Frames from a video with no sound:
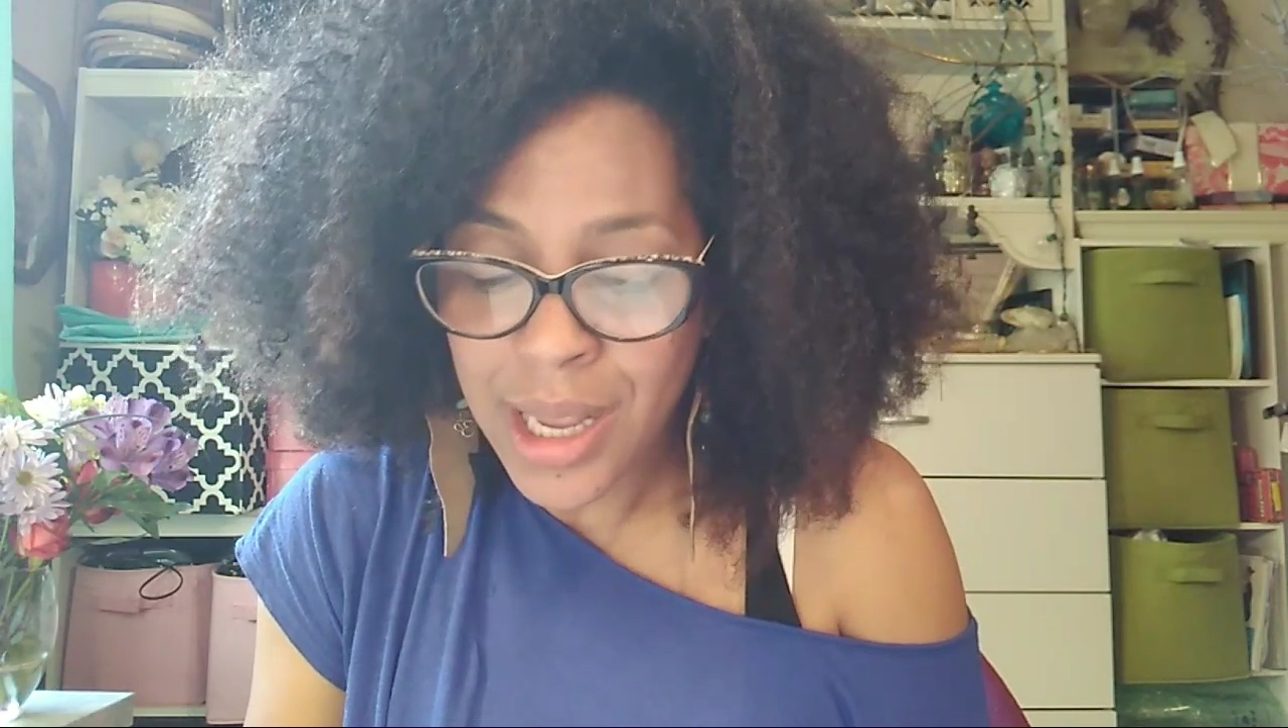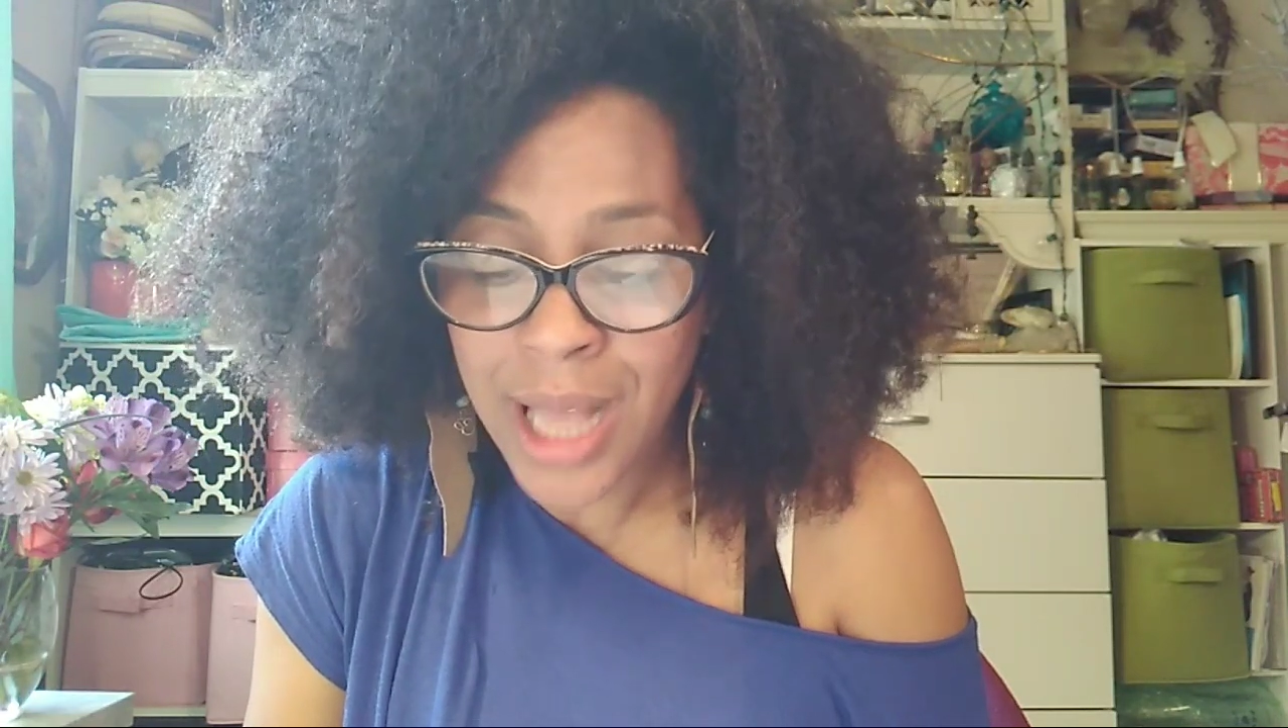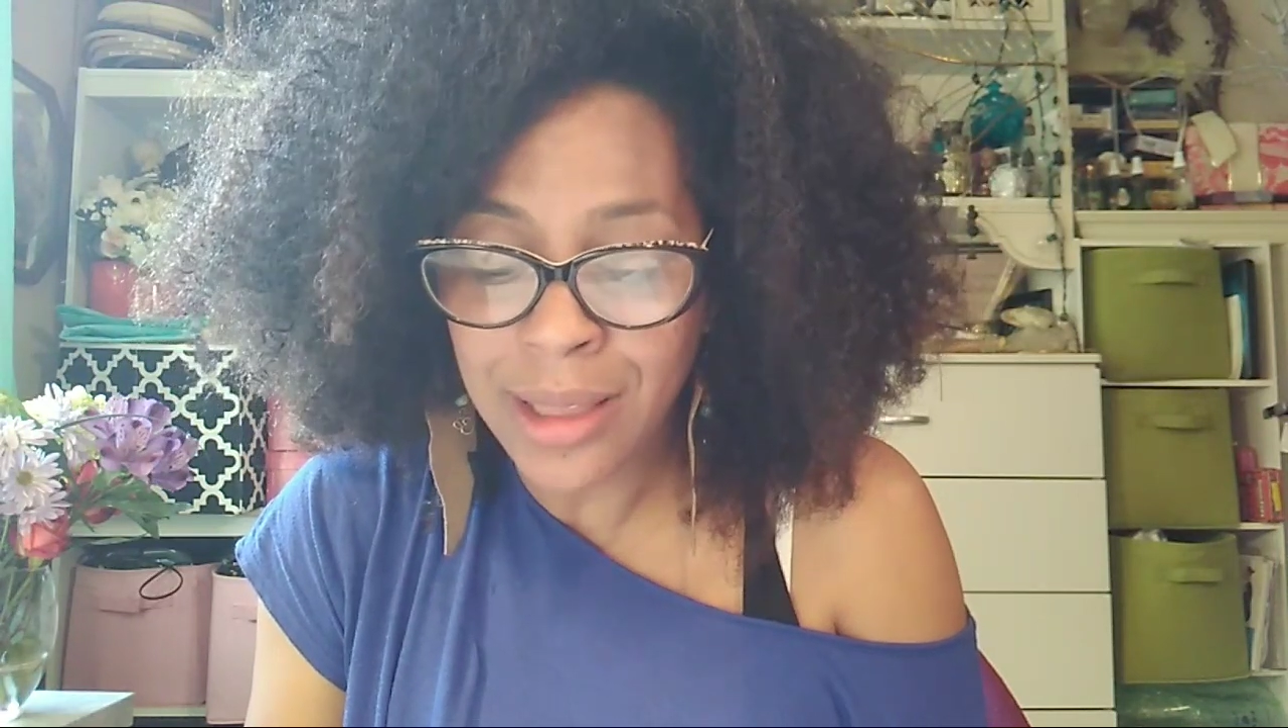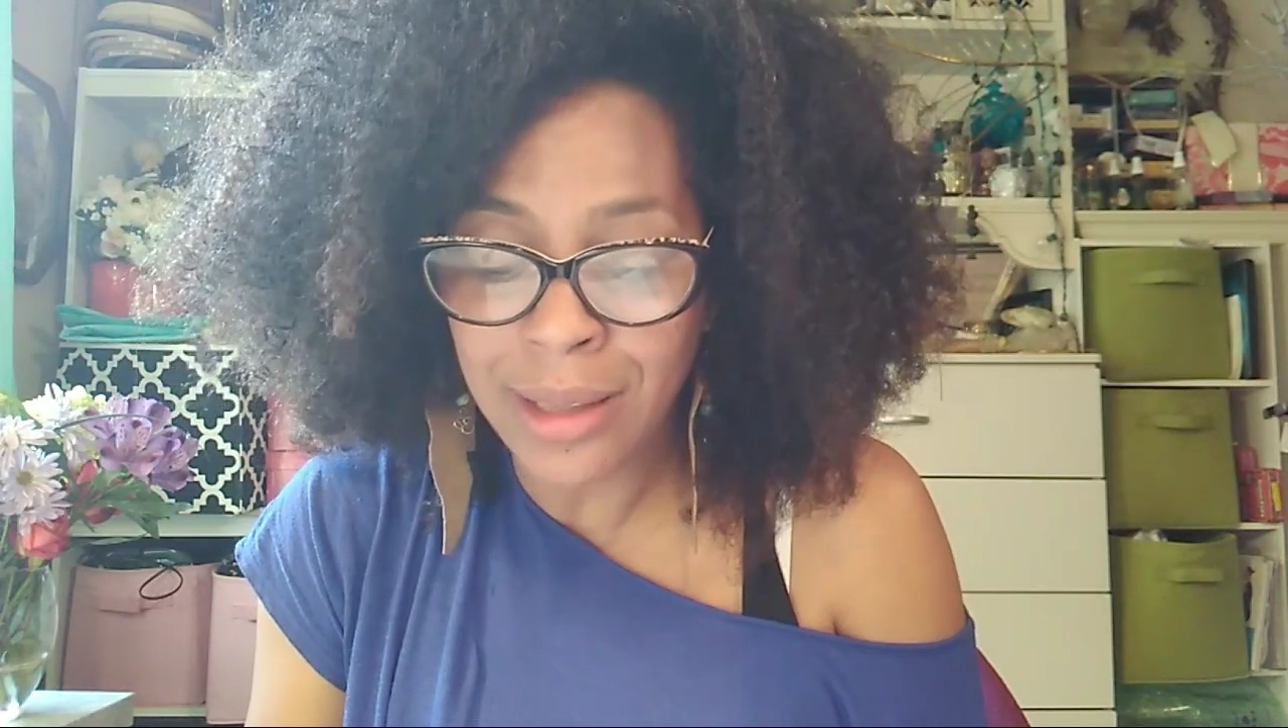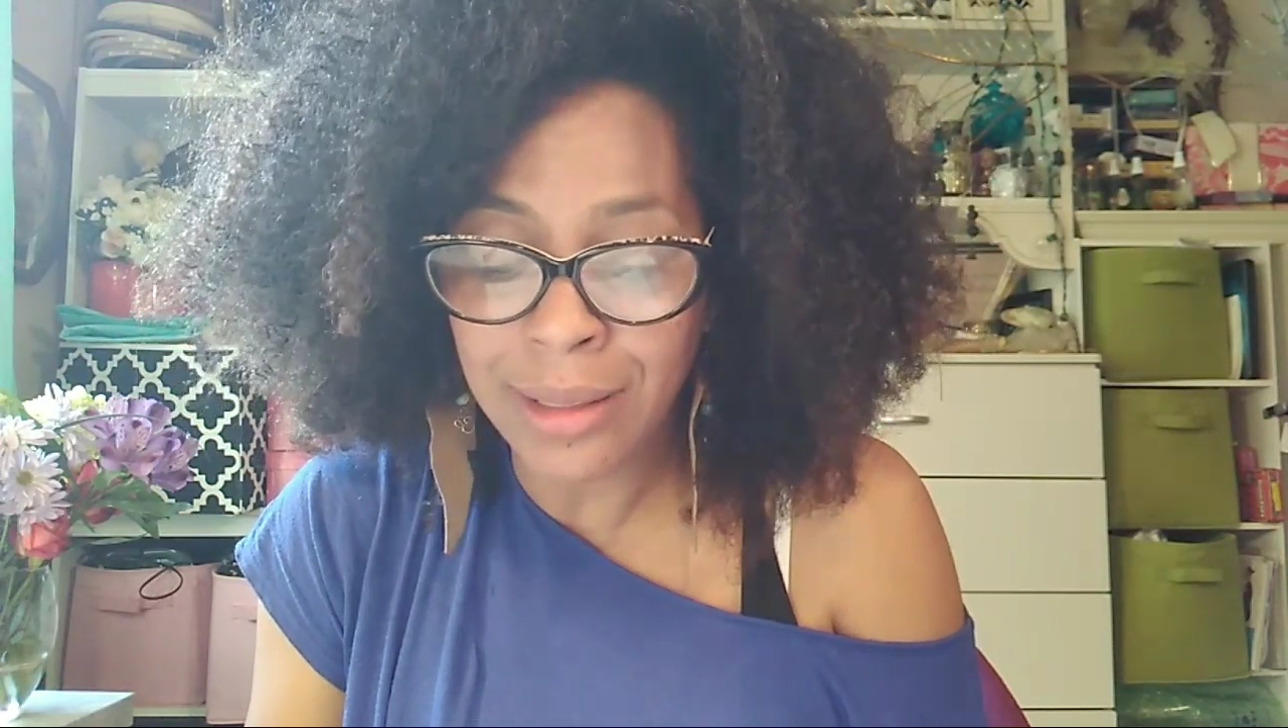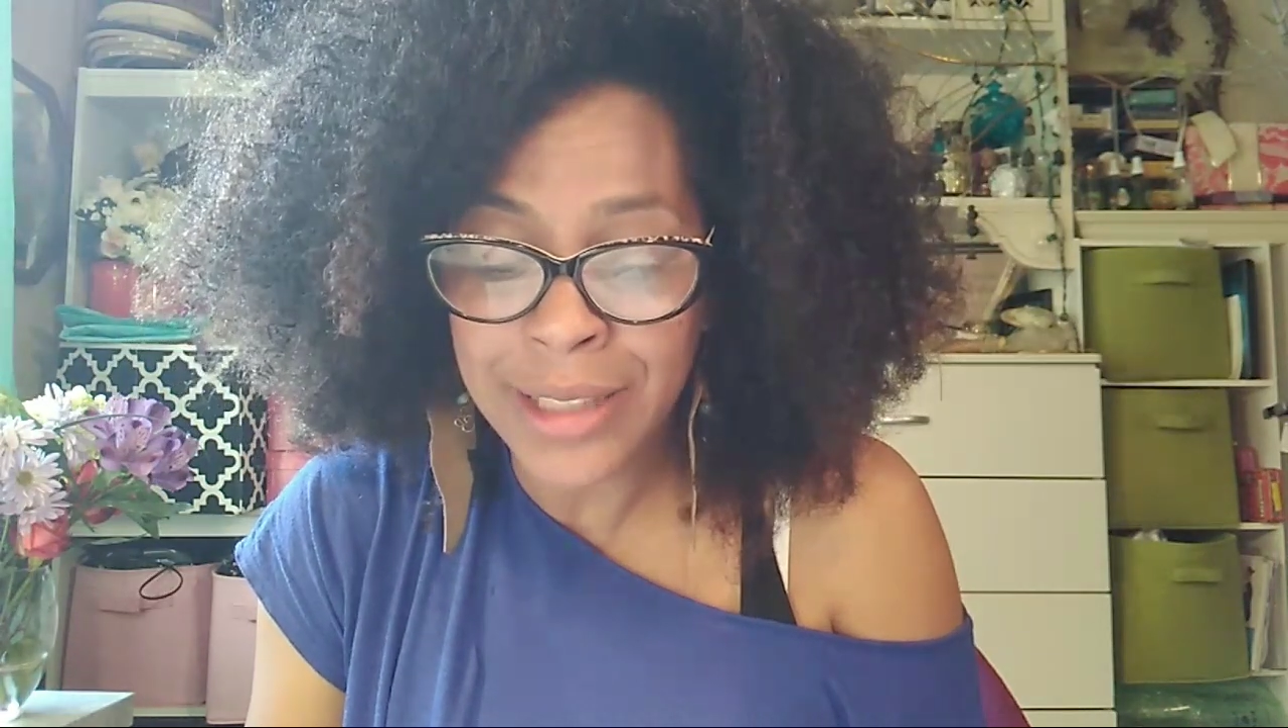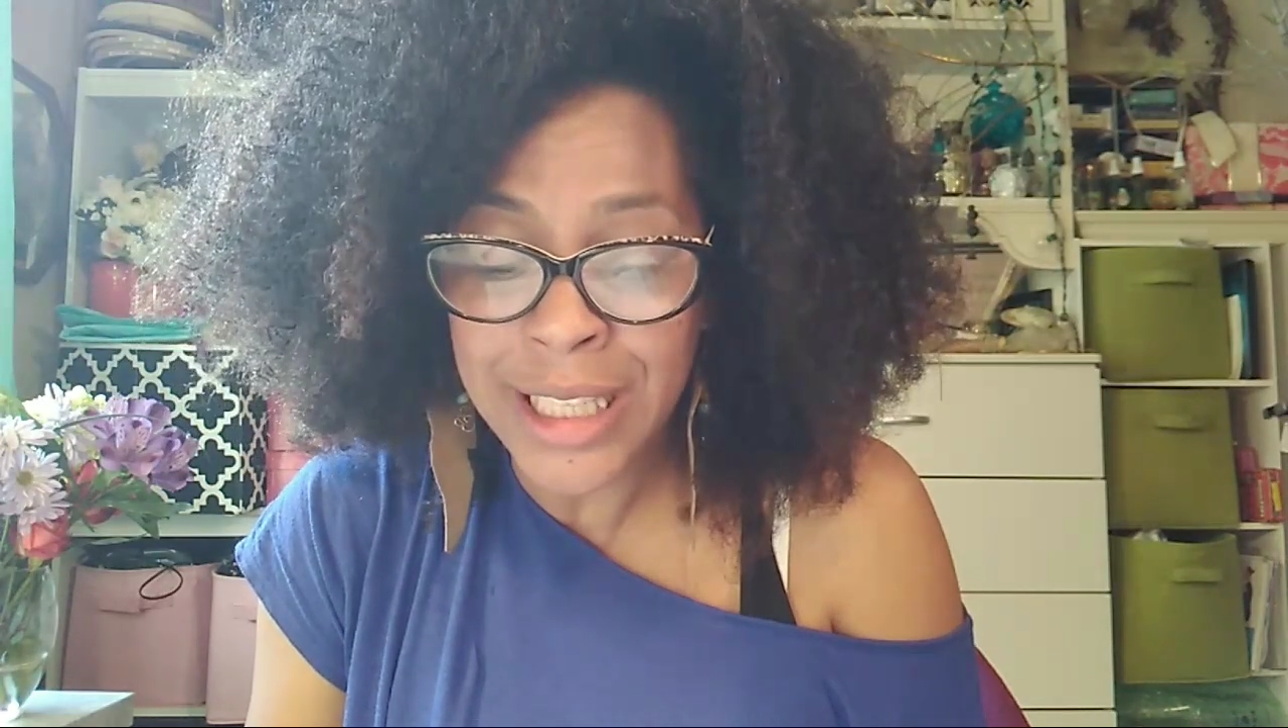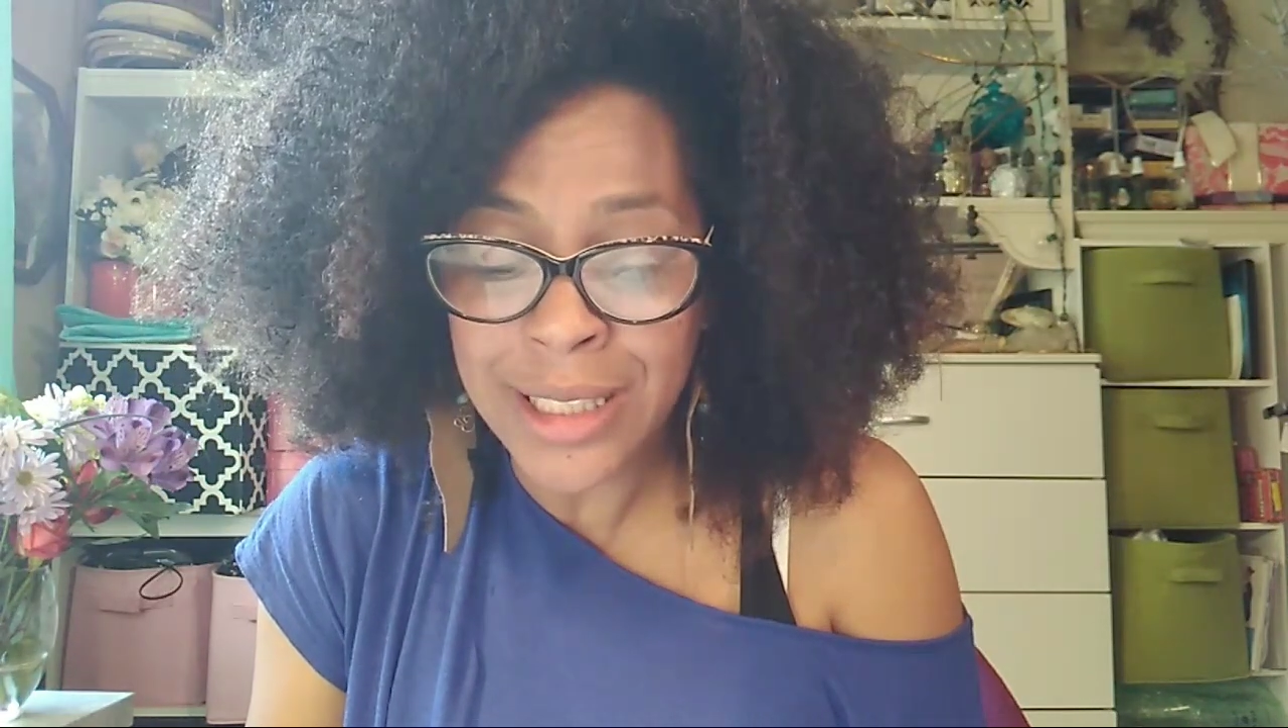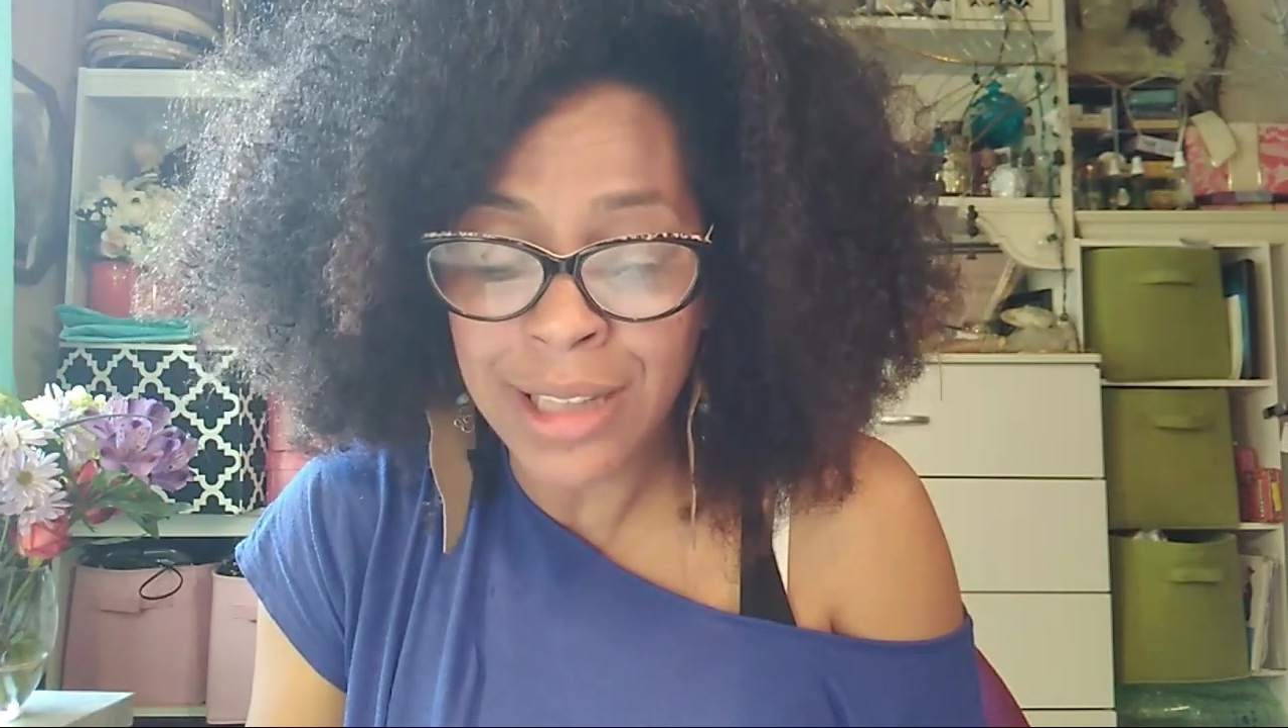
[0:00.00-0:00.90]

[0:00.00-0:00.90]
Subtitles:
at this